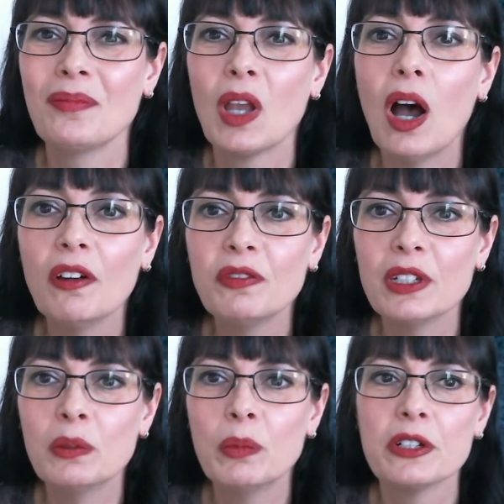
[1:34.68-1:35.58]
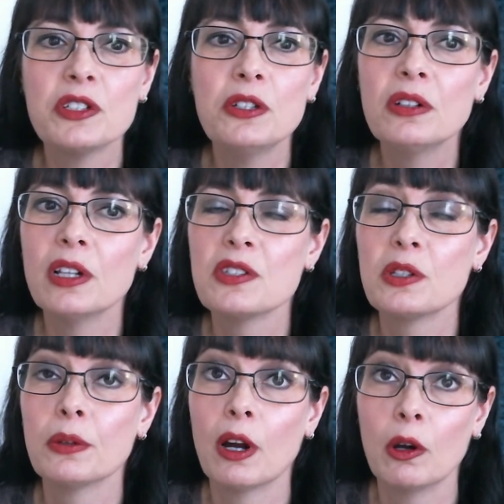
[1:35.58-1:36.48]
Often we are too close to
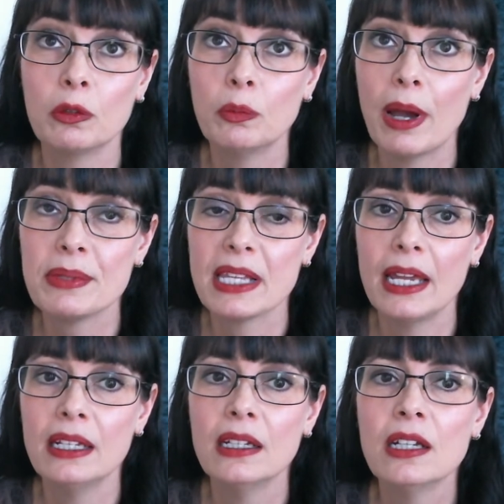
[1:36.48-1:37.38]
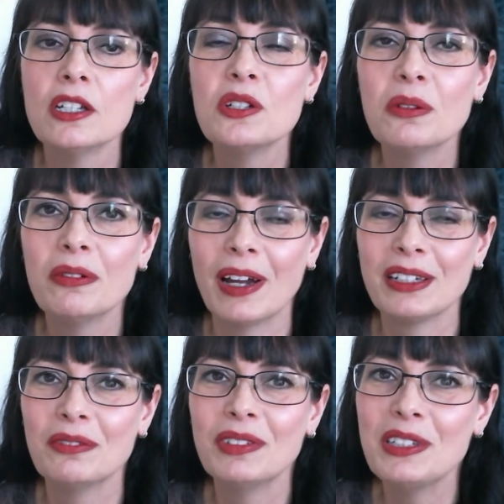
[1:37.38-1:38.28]
our own website to
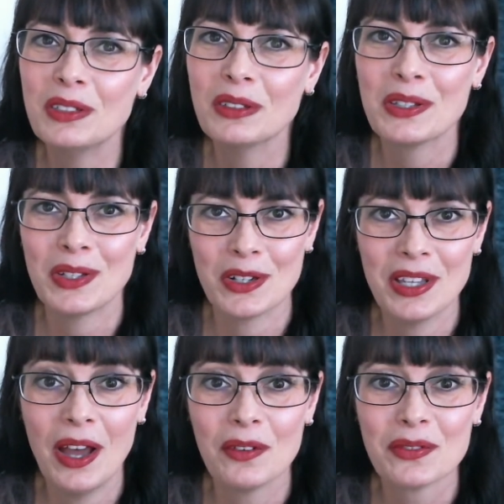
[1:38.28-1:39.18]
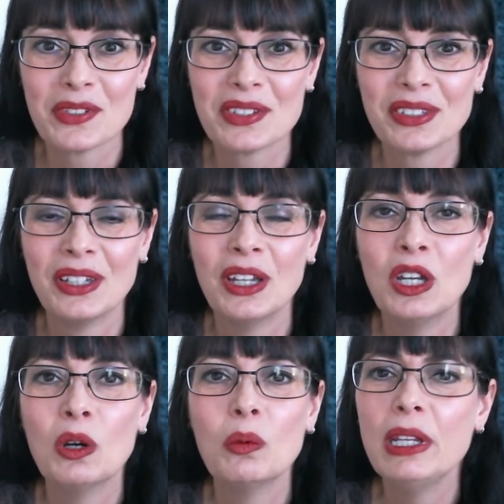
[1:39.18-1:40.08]
effectively do this ourselves.
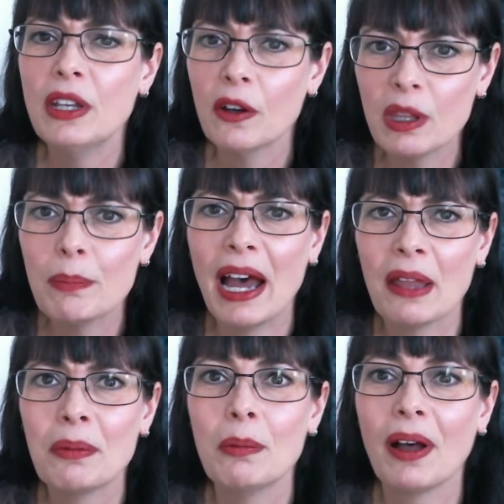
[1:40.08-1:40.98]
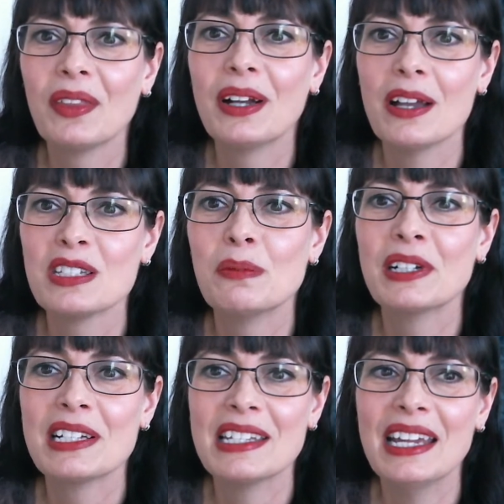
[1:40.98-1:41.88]
We know the path we want the customer
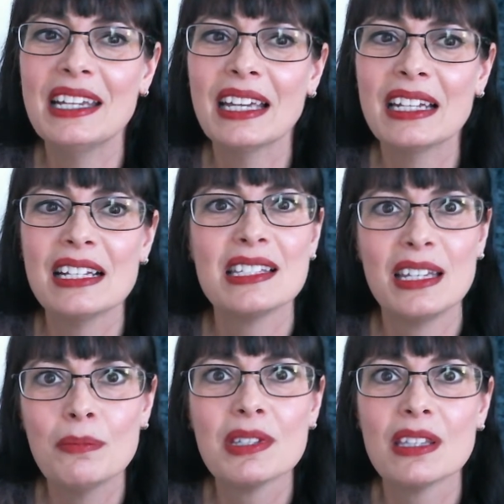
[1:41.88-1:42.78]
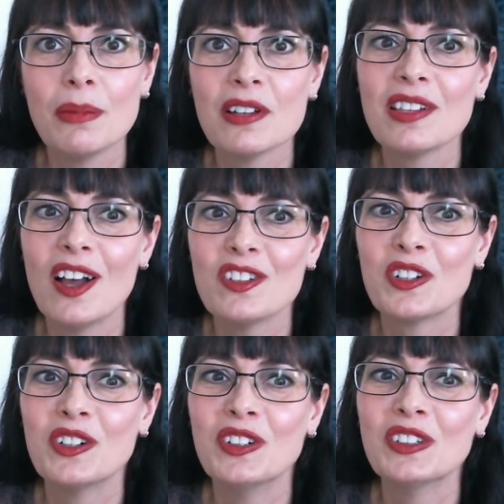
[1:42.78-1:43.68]
to take, and it seems the most
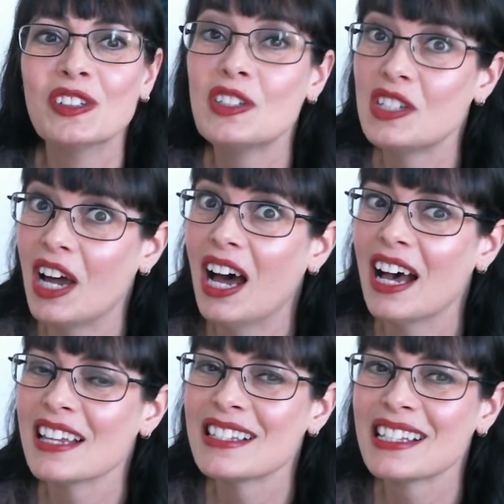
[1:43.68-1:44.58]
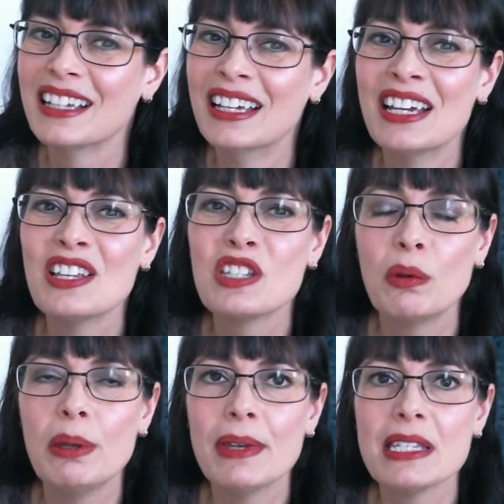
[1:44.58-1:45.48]
logical to us, so
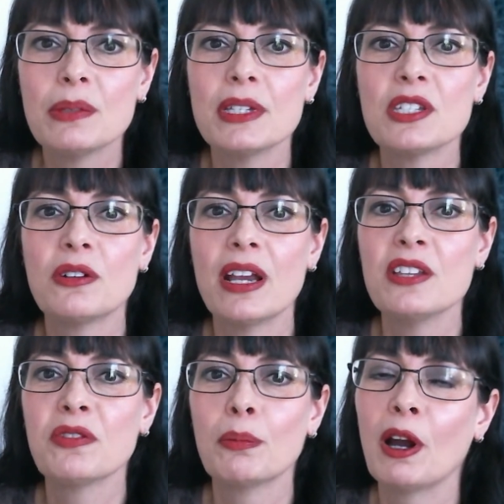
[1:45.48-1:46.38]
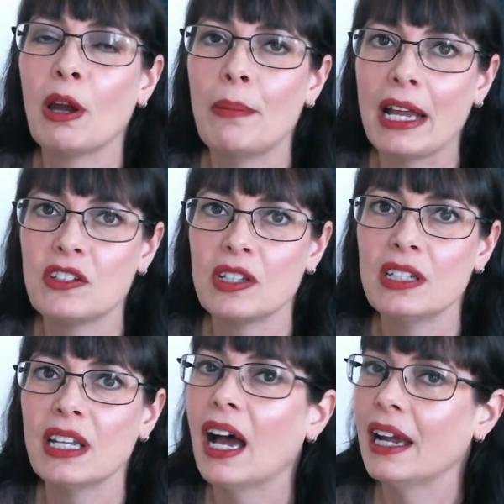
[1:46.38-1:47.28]
we miss what strays from our imagined
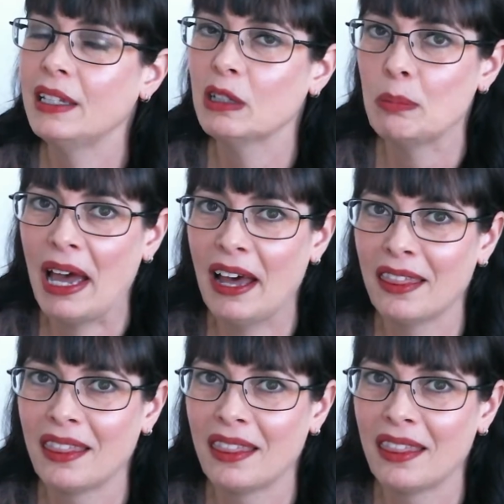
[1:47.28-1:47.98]
ideal path.